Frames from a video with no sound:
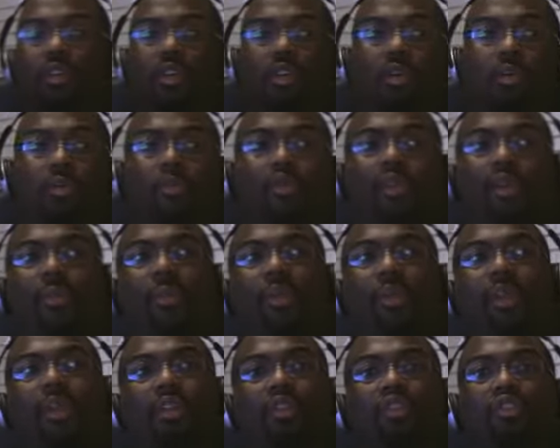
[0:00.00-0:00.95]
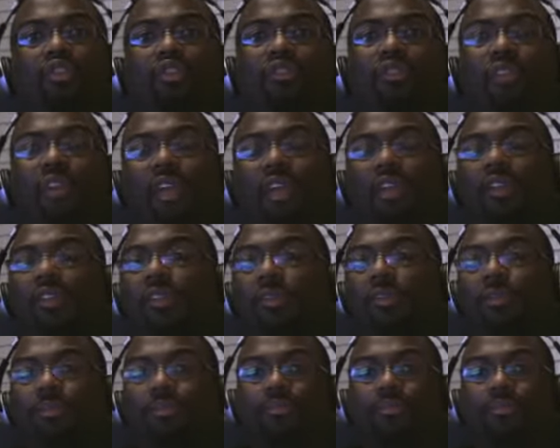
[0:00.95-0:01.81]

you know, Gray Maynard should fight,